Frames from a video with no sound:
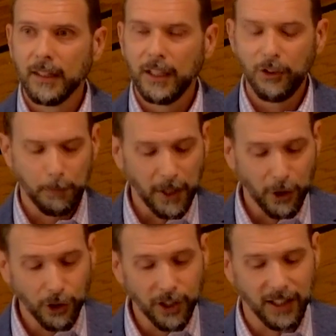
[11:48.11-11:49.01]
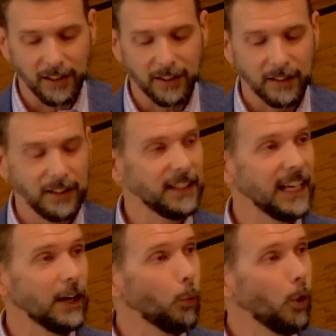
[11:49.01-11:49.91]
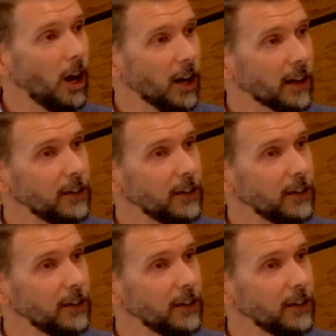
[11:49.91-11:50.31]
He's a paralytic. He can't walk.